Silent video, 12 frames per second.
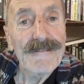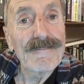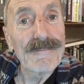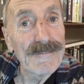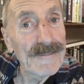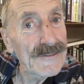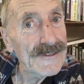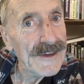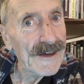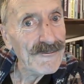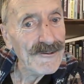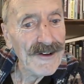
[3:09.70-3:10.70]

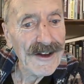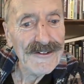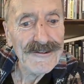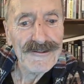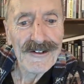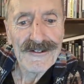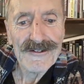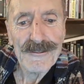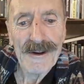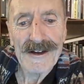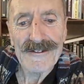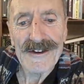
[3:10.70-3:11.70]
Never
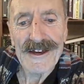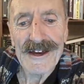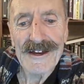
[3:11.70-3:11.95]
underestimate the